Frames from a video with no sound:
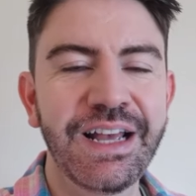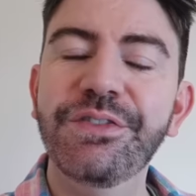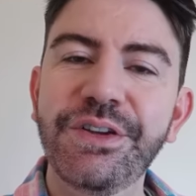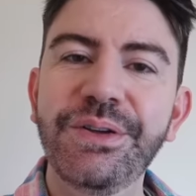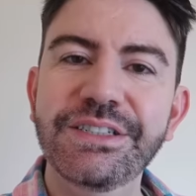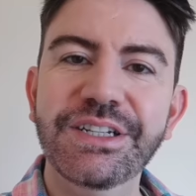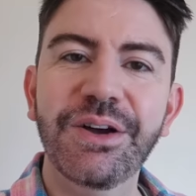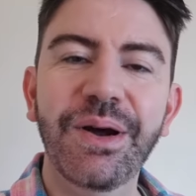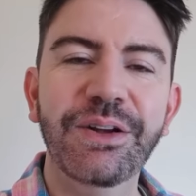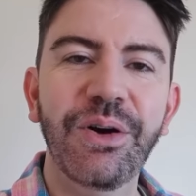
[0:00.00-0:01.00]
A few years
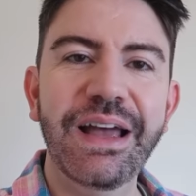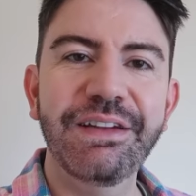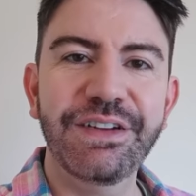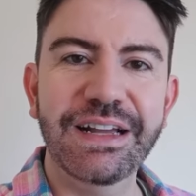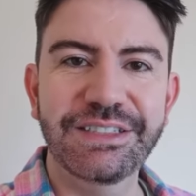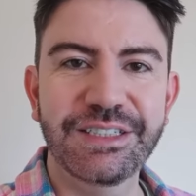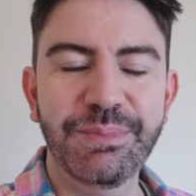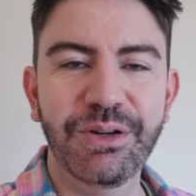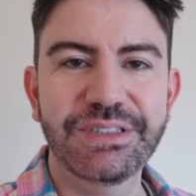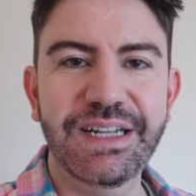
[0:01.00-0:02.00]
ago, I got a
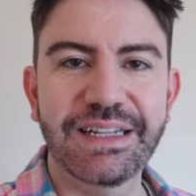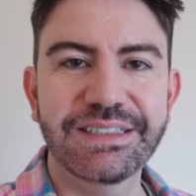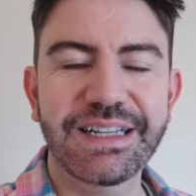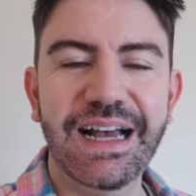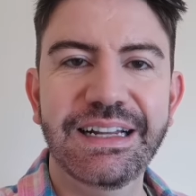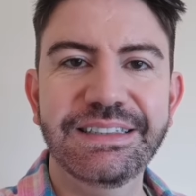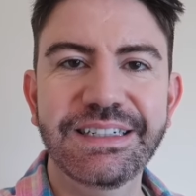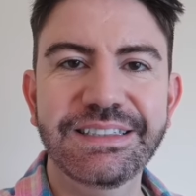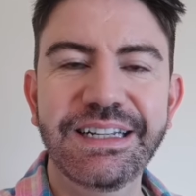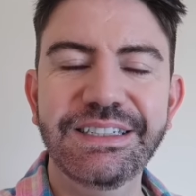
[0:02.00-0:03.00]
FlexiSpot desk and
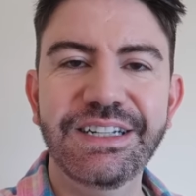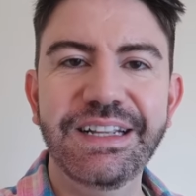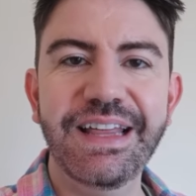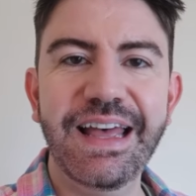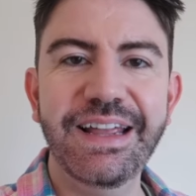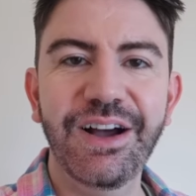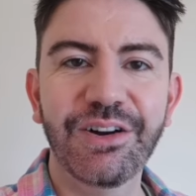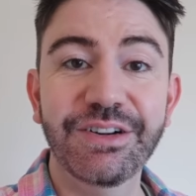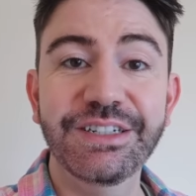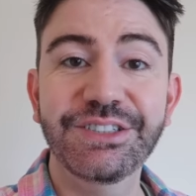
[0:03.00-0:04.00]
essentially they
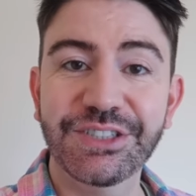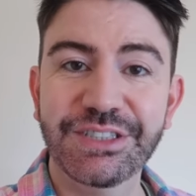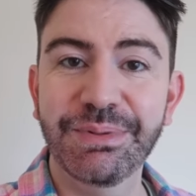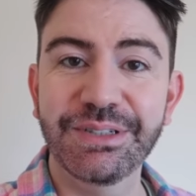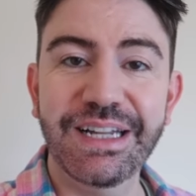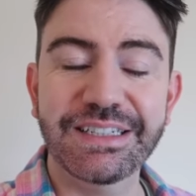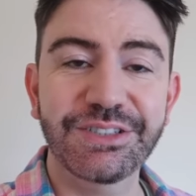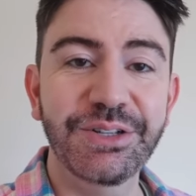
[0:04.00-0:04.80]
are an adjustable desk.